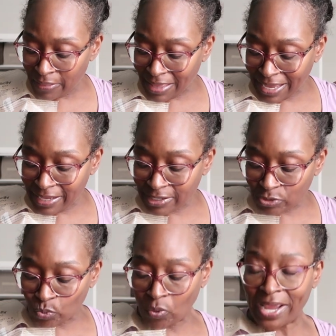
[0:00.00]
that
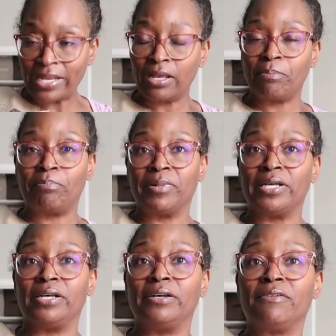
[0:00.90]
is right
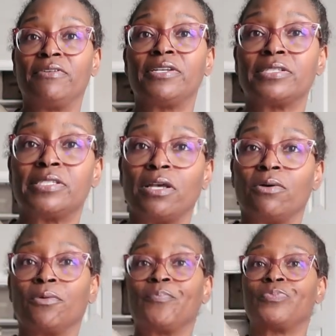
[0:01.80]
above,
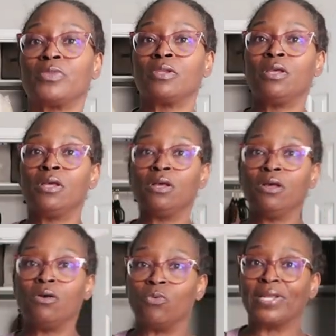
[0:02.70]
so
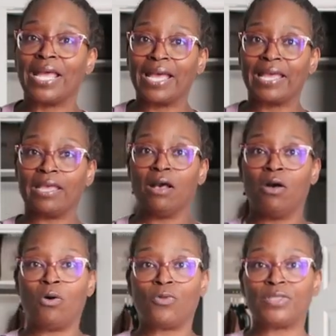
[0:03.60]
when I
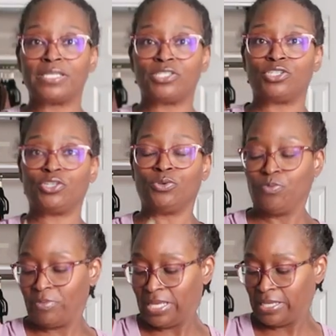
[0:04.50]
hold this to
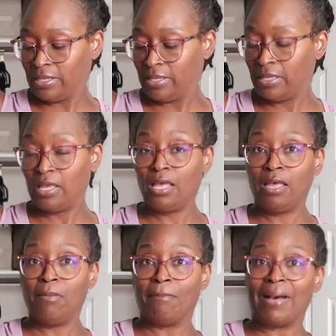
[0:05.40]
me,
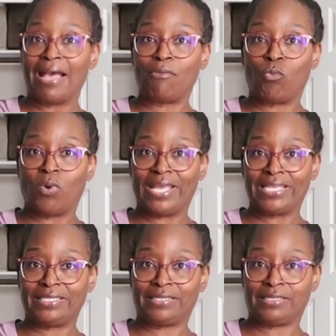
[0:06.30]
my
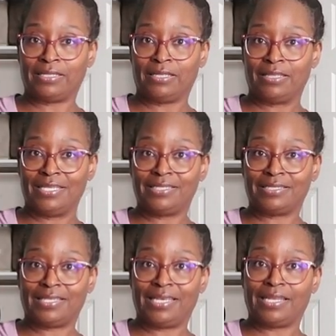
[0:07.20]
waist, this
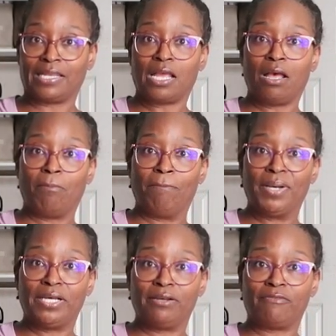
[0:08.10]
is hitting
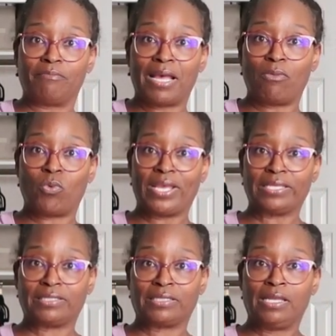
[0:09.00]
above my
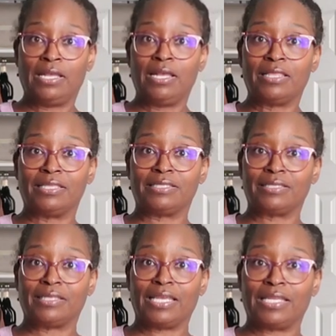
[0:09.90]
waist. This
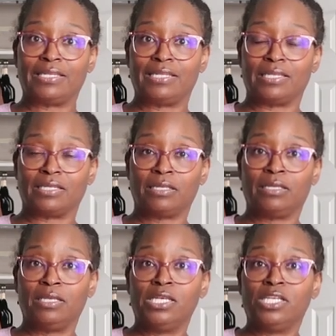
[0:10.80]
is ending
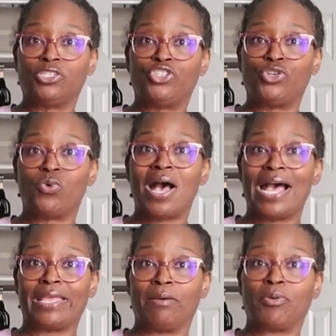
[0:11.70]
too
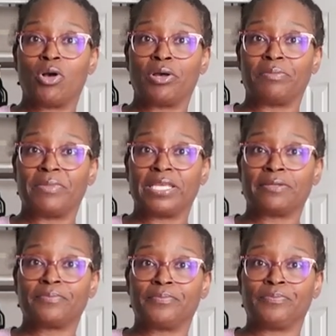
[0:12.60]
high up on me.
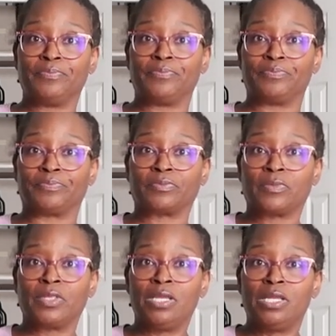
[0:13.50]

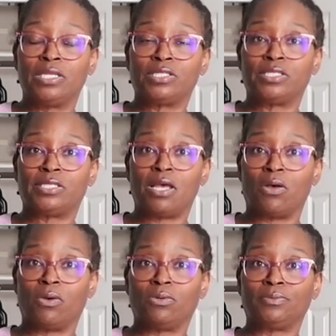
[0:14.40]

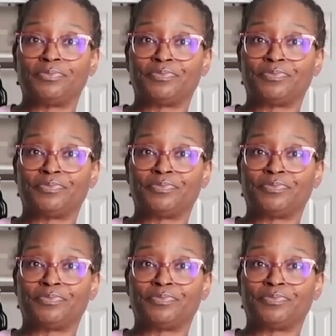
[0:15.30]
So